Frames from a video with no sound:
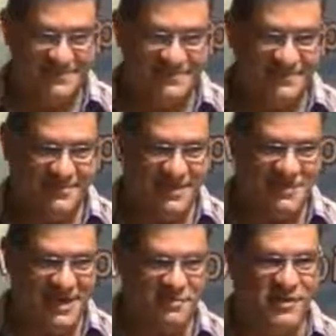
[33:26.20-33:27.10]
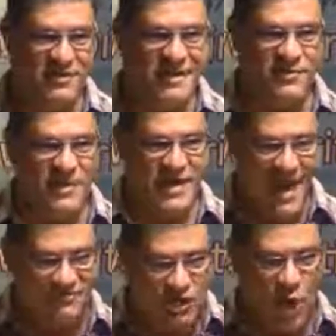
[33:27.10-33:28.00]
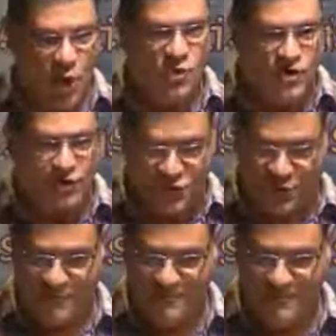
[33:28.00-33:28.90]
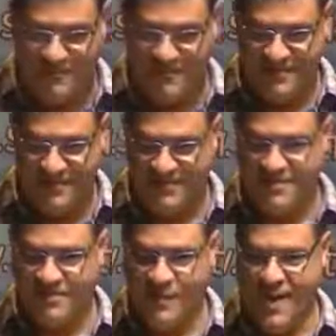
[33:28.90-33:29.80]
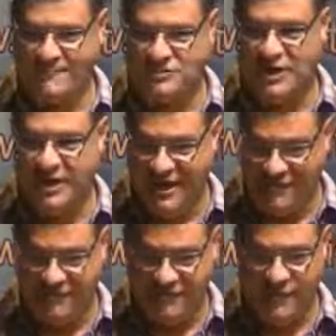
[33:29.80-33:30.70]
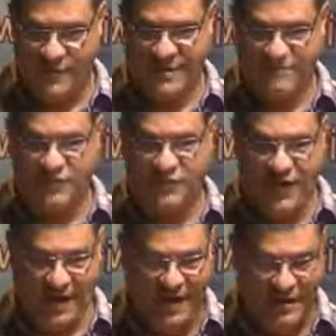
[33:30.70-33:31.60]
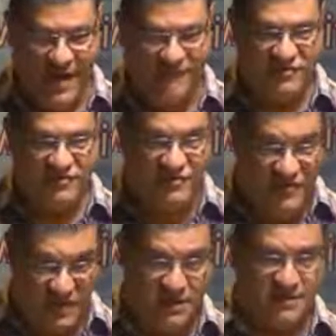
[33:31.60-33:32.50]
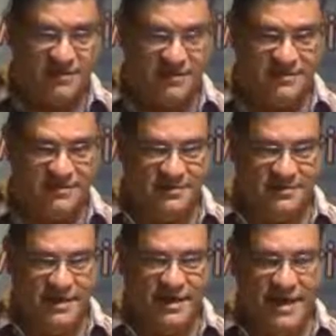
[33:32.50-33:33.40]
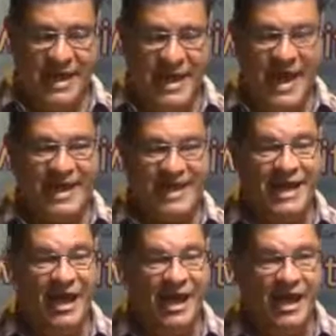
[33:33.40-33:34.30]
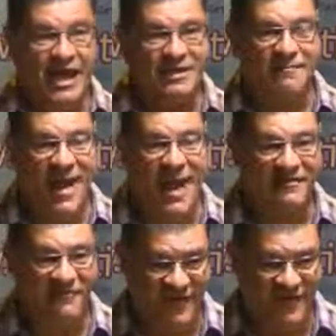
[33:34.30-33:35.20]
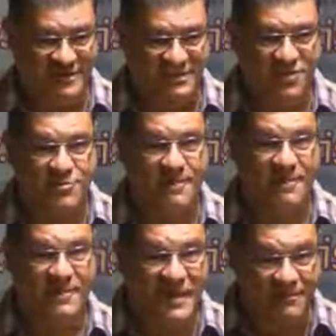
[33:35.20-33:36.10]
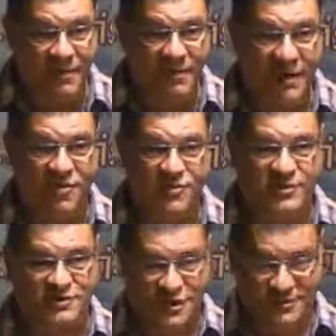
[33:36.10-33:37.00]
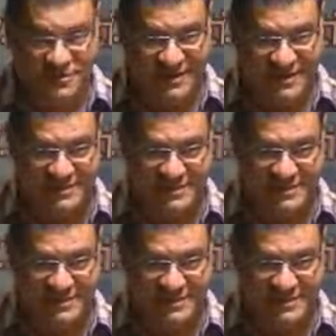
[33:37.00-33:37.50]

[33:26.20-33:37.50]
It's something that we have to go through. We have to live. We have to think. We have to feel, right? And God manifests through people and through circumstances.